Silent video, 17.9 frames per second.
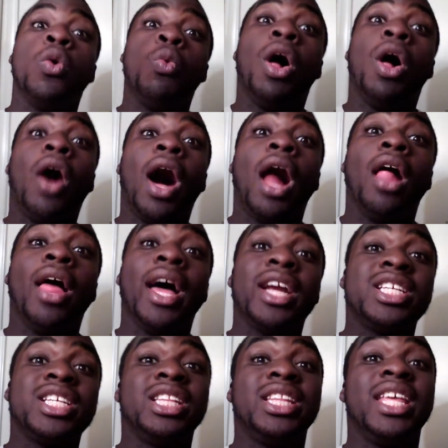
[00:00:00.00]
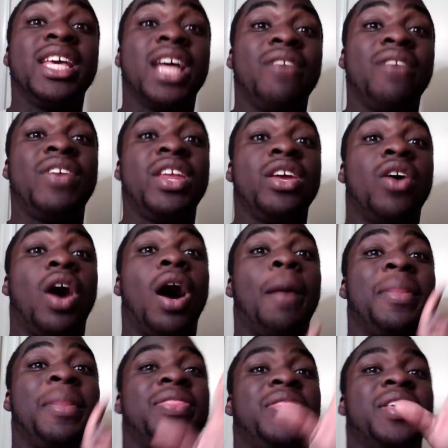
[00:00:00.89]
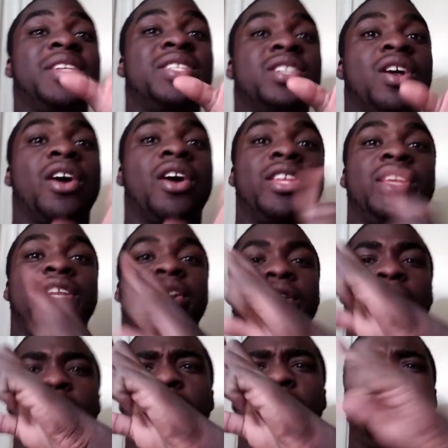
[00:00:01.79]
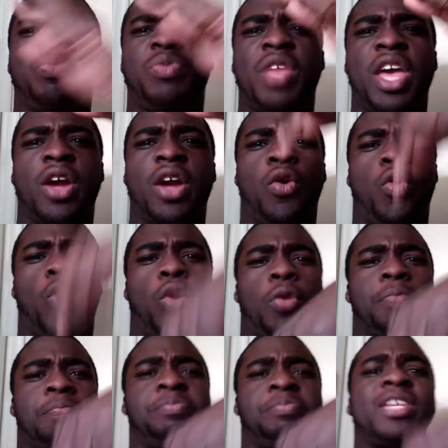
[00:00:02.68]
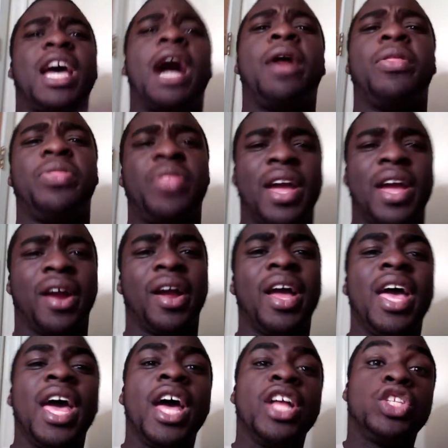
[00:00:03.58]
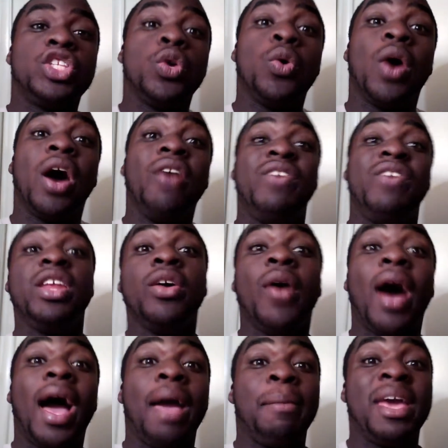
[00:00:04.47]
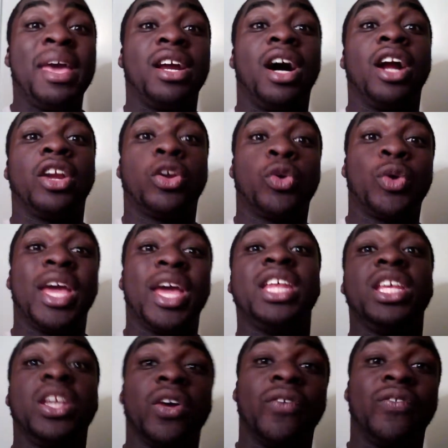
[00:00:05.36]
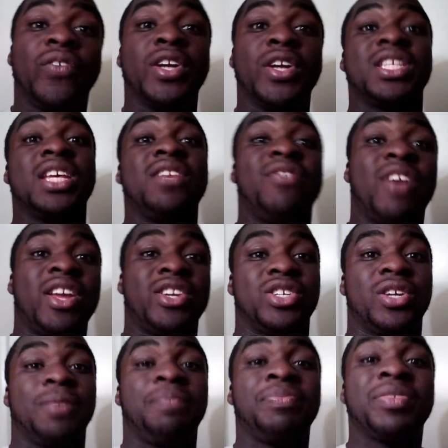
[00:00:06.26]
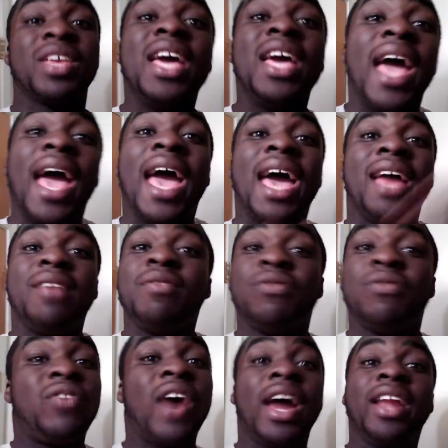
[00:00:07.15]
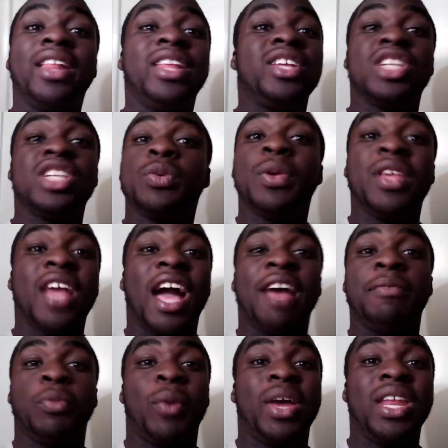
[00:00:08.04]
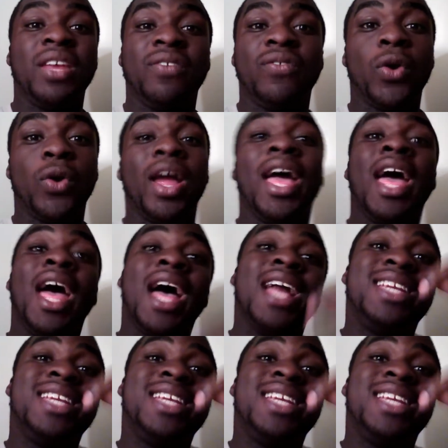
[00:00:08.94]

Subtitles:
Well, I'll actually link a video up in this card here, there, or down there to a video I made on creating your first adventure. And finally, just what you guys have been waiting for,